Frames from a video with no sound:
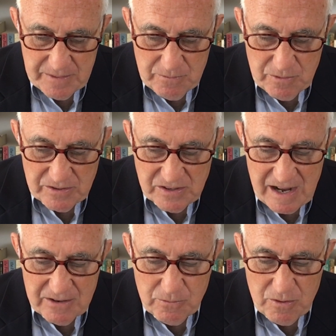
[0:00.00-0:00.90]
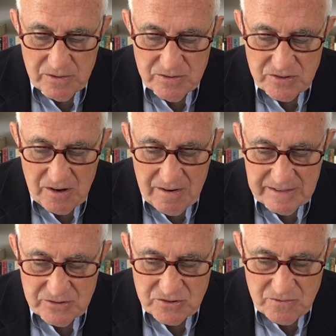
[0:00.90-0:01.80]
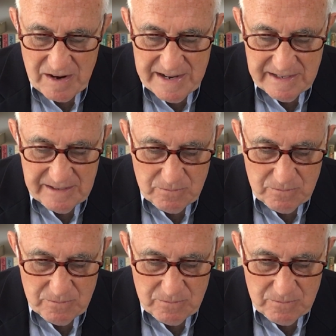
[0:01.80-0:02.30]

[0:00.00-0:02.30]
where dock workers are on strike